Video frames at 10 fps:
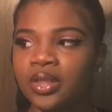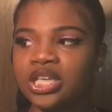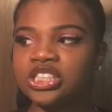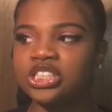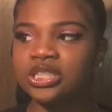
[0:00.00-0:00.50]

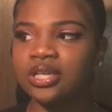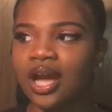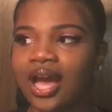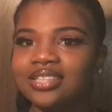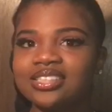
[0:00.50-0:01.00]
and shit,
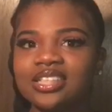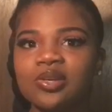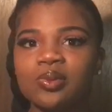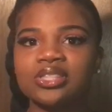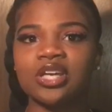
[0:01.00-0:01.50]
I still
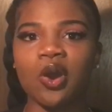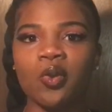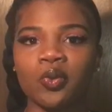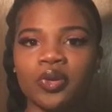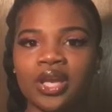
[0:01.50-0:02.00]
wasn't
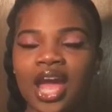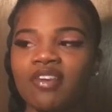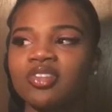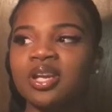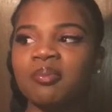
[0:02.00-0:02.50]
hungry.
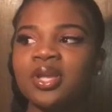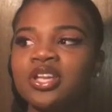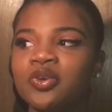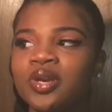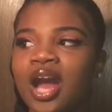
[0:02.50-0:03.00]
After the meet
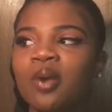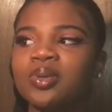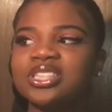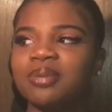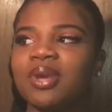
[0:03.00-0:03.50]
and greet, I
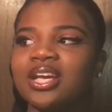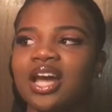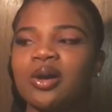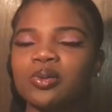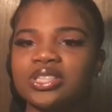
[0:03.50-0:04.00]
went to
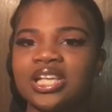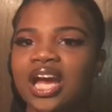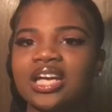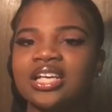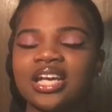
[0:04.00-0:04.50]
McDonald's and
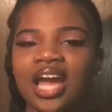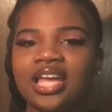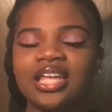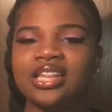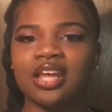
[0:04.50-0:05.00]
I could not
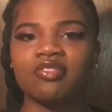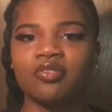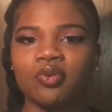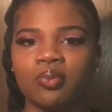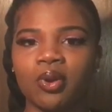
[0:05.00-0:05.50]
eat that
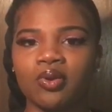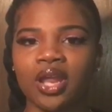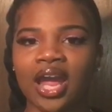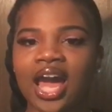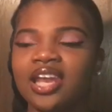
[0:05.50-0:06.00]
food, bro.
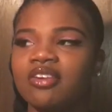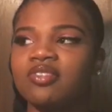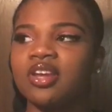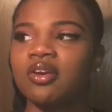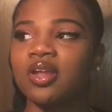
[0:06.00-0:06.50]
Like, I
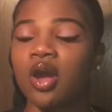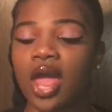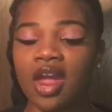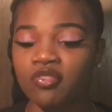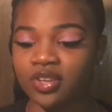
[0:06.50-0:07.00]
left
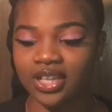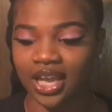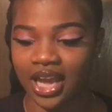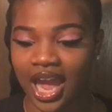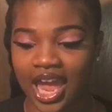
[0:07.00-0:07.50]

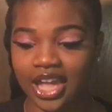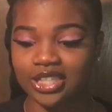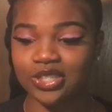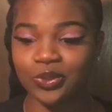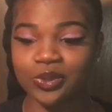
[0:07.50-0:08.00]
everything. I
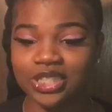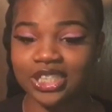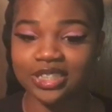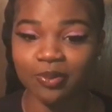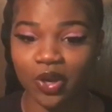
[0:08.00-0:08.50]
had two
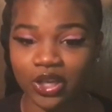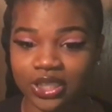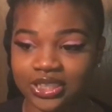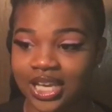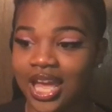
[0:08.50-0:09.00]

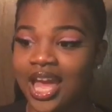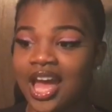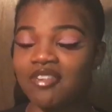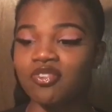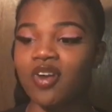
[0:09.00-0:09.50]
cheeseburgers,
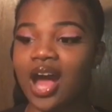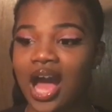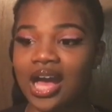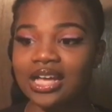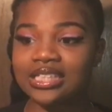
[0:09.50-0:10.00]

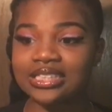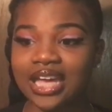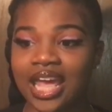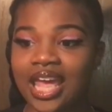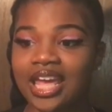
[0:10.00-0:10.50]
fries,
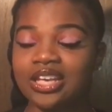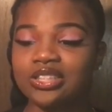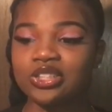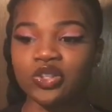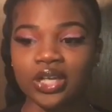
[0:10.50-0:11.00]
and a
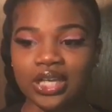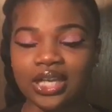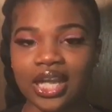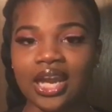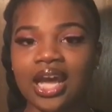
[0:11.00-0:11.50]
drink
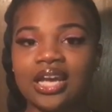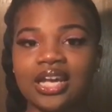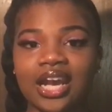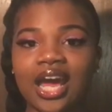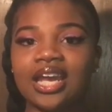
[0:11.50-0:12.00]
and I
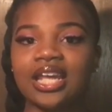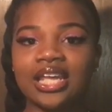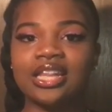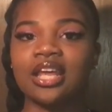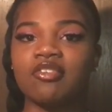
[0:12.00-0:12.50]
could not
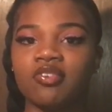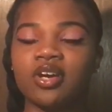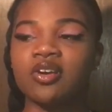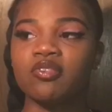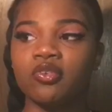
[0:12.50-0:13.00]
eat that
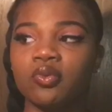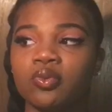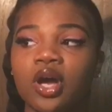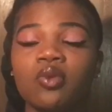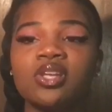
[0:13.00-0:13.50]
fucking food.
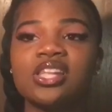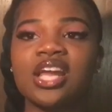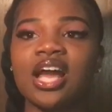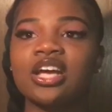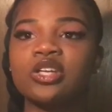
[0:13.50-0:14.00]
The only
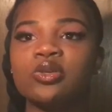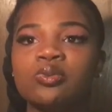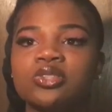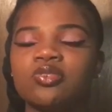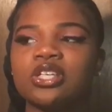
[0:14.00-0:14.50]
thing I could do
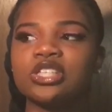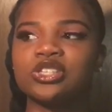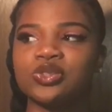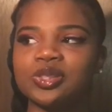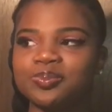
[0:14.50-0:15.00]
was fucking
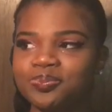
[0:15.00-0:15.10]
drink.